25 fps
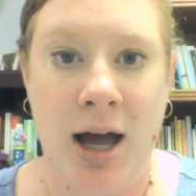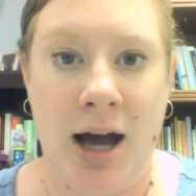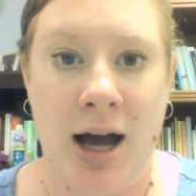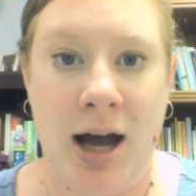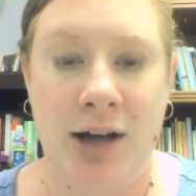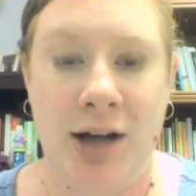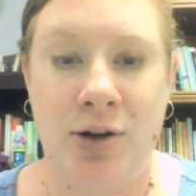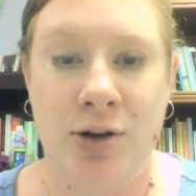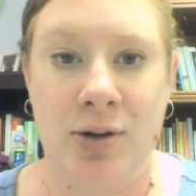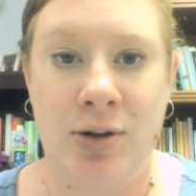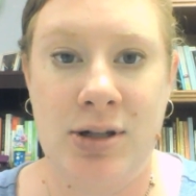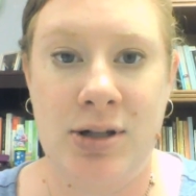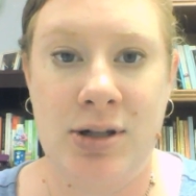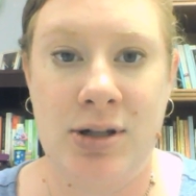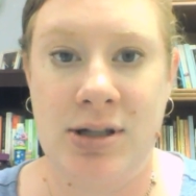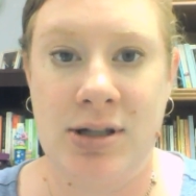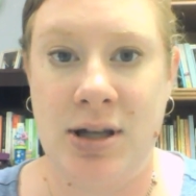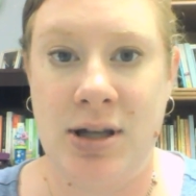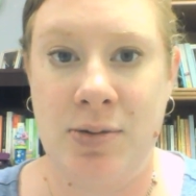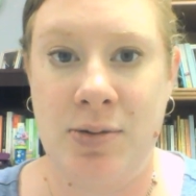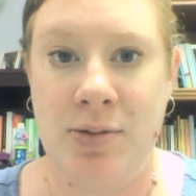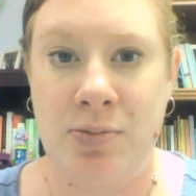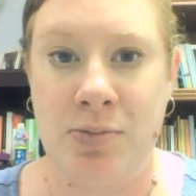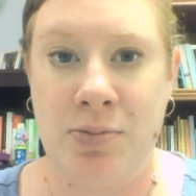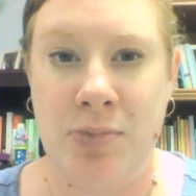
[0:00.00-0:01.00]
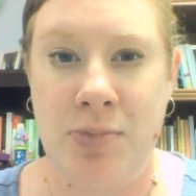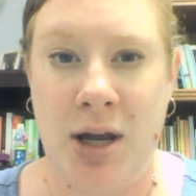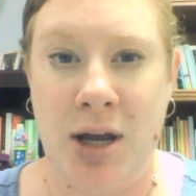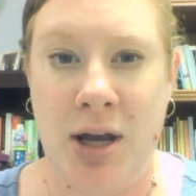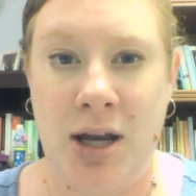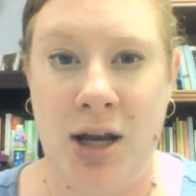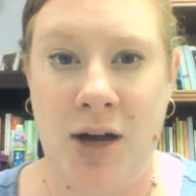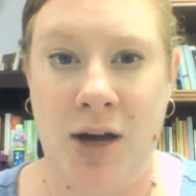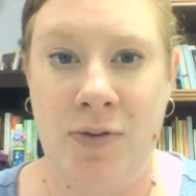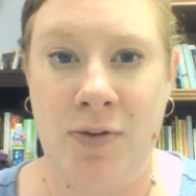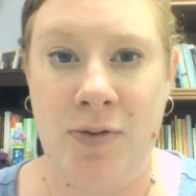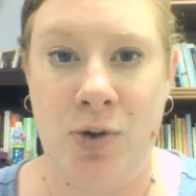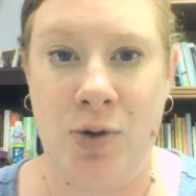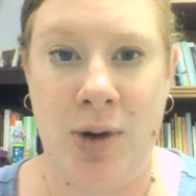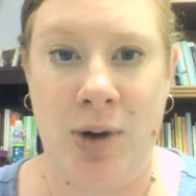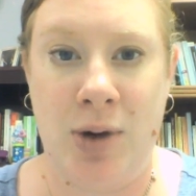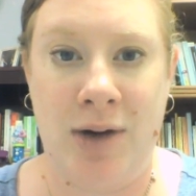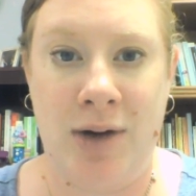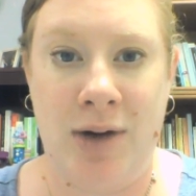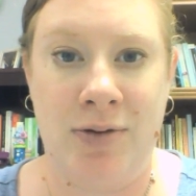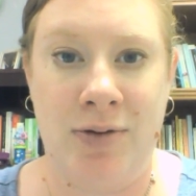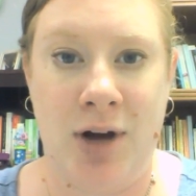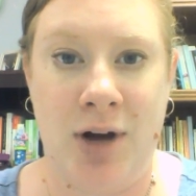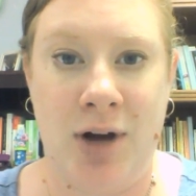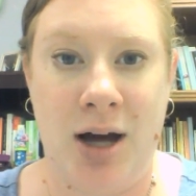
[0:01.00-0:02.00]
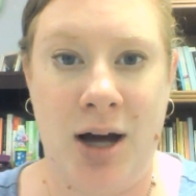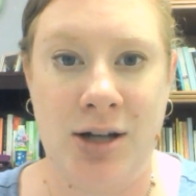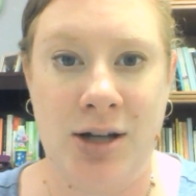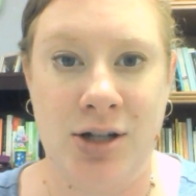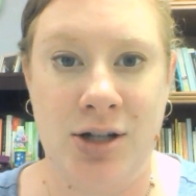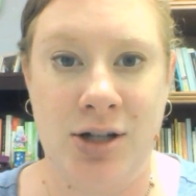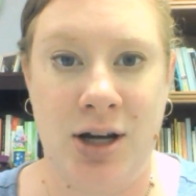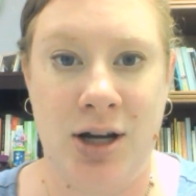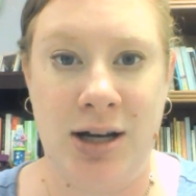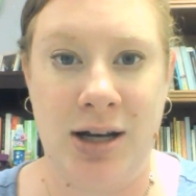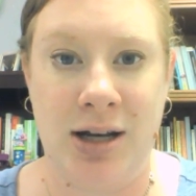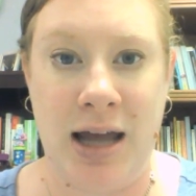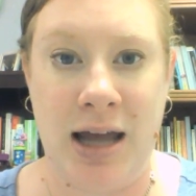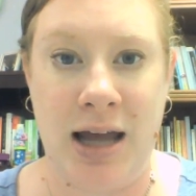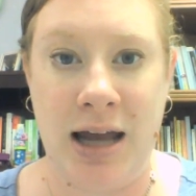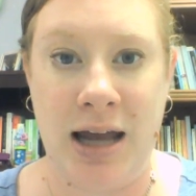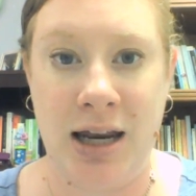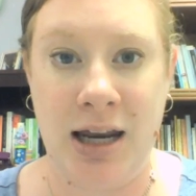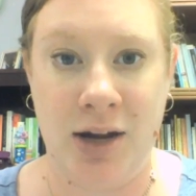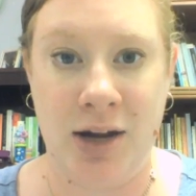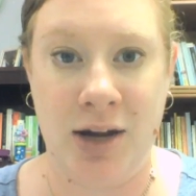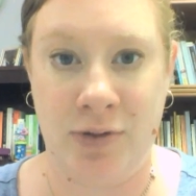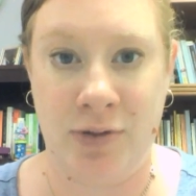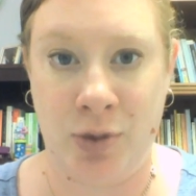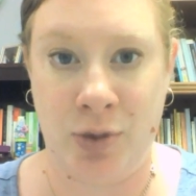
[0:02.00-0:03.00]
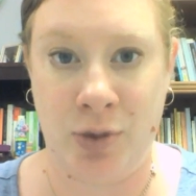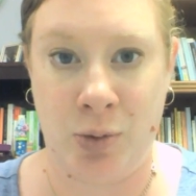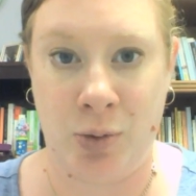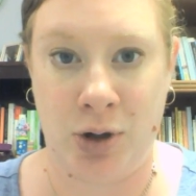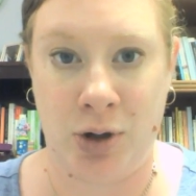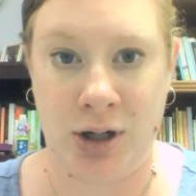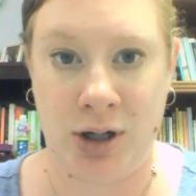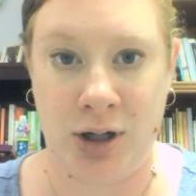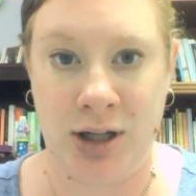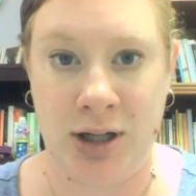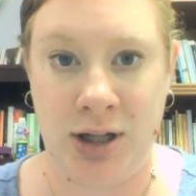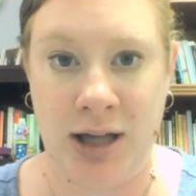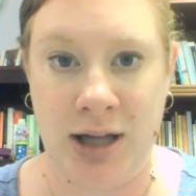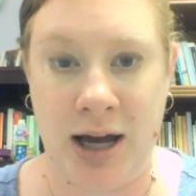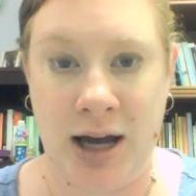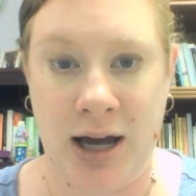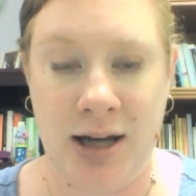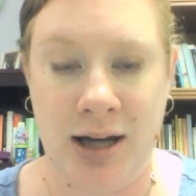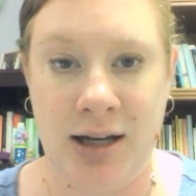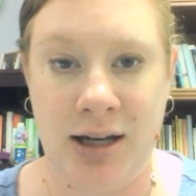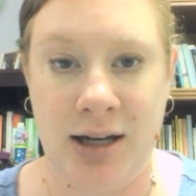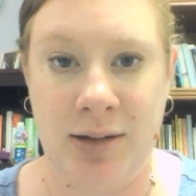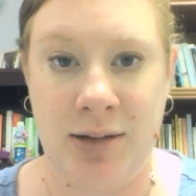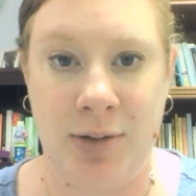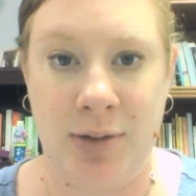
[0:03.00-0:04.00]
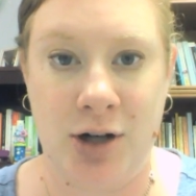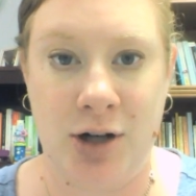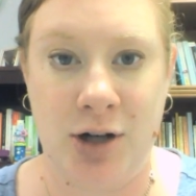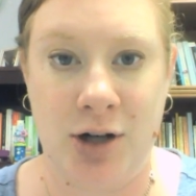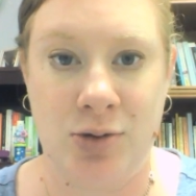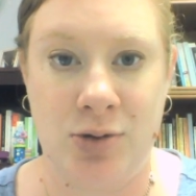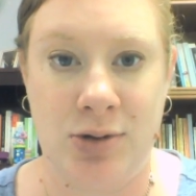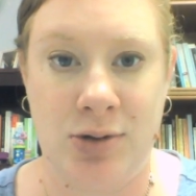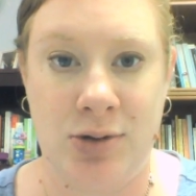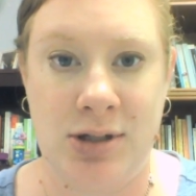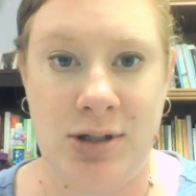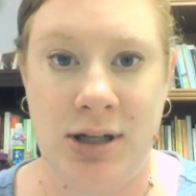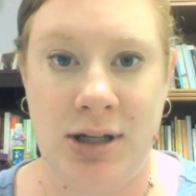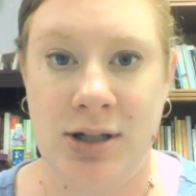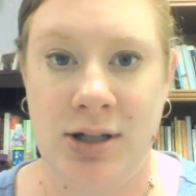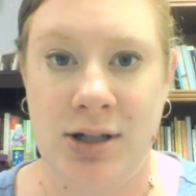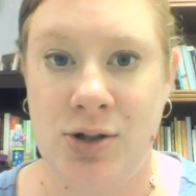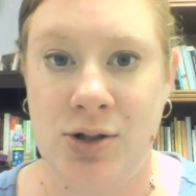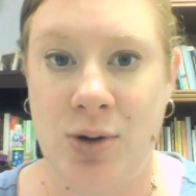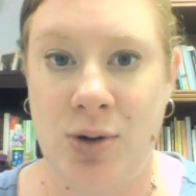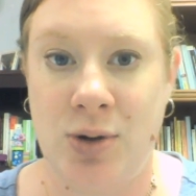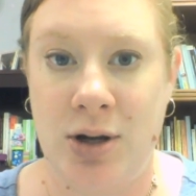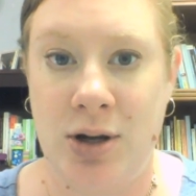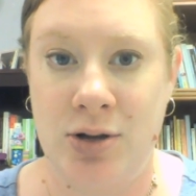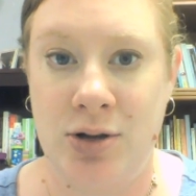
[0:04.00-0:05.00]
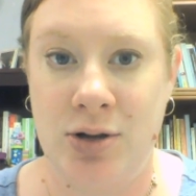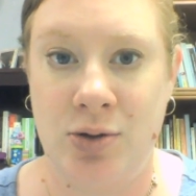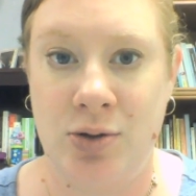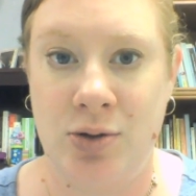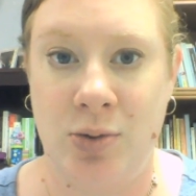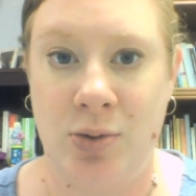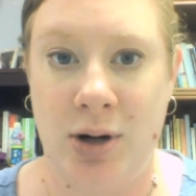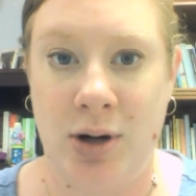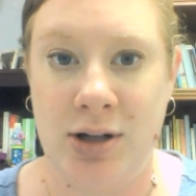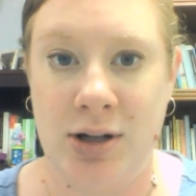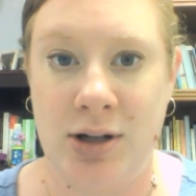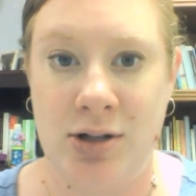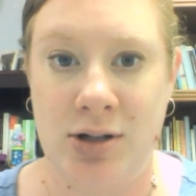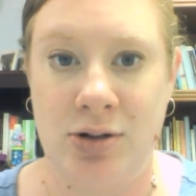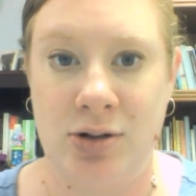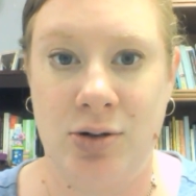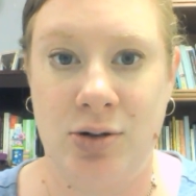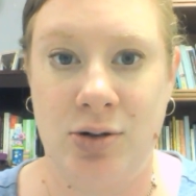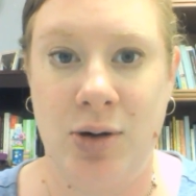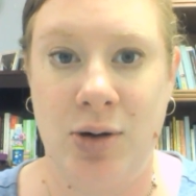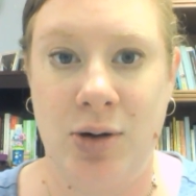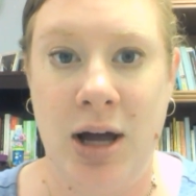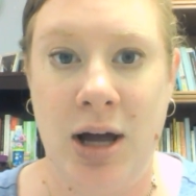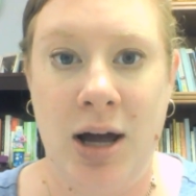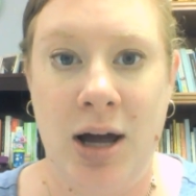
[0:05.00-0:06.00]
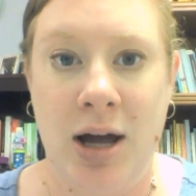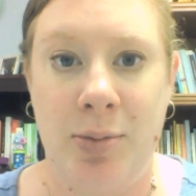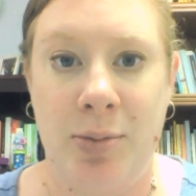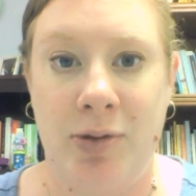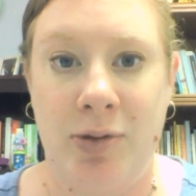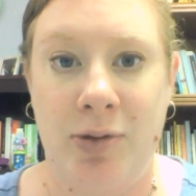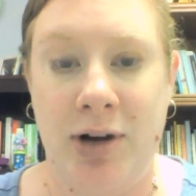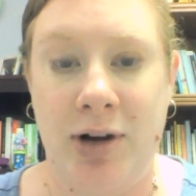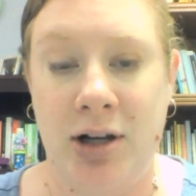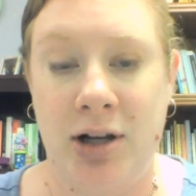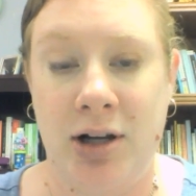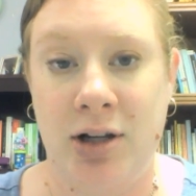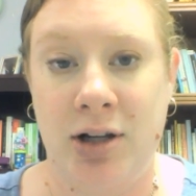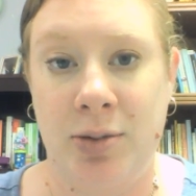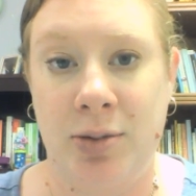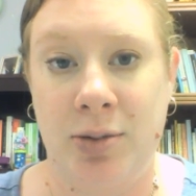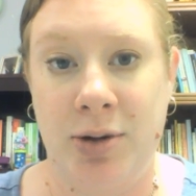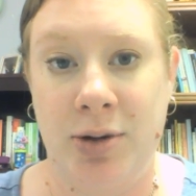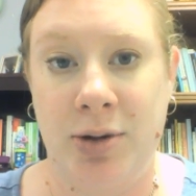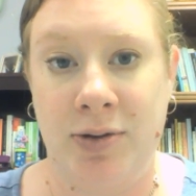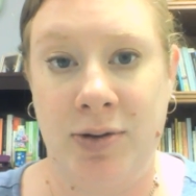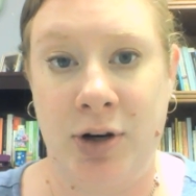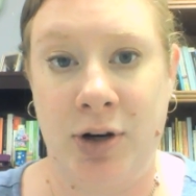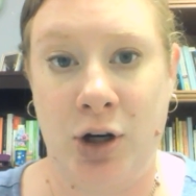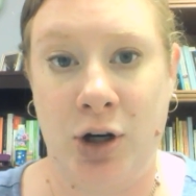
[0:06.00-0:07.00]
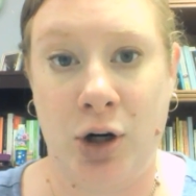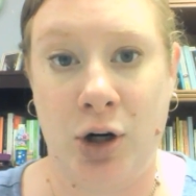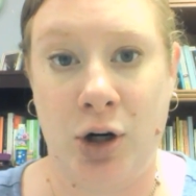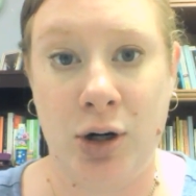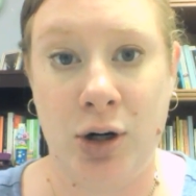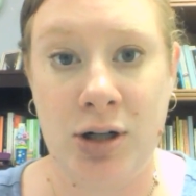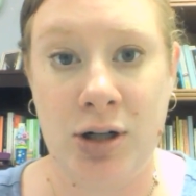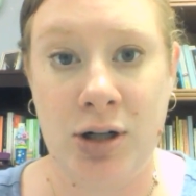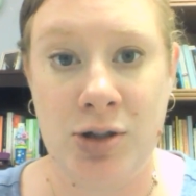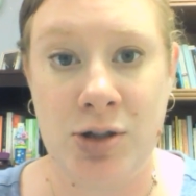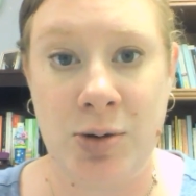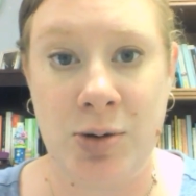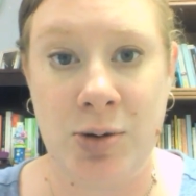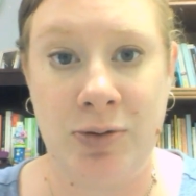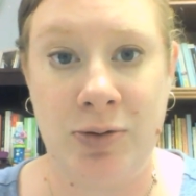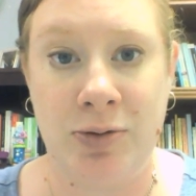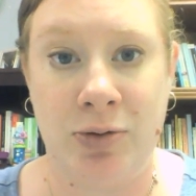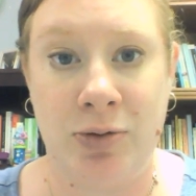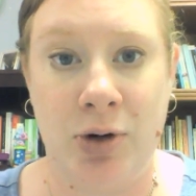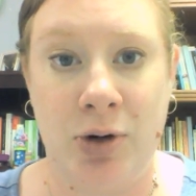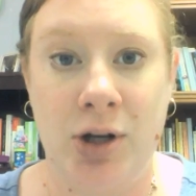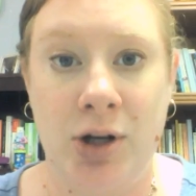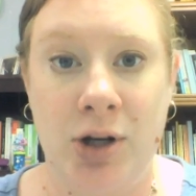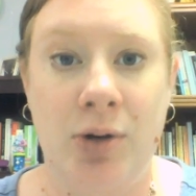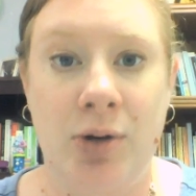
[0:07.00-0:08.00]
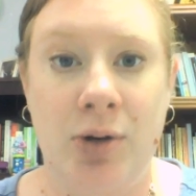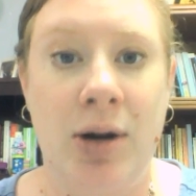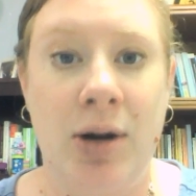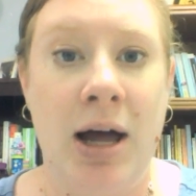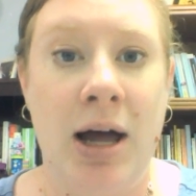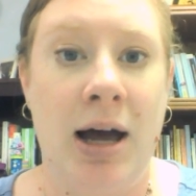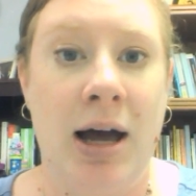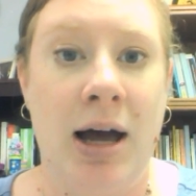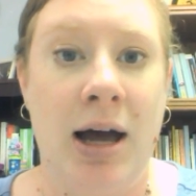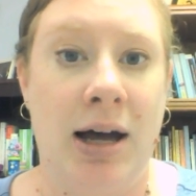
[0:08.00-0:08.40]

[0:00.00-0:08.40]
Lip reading: I noticed that many of you have not done any of the work yet in Module 6, so I do want to provide a little bit of encouragement for you.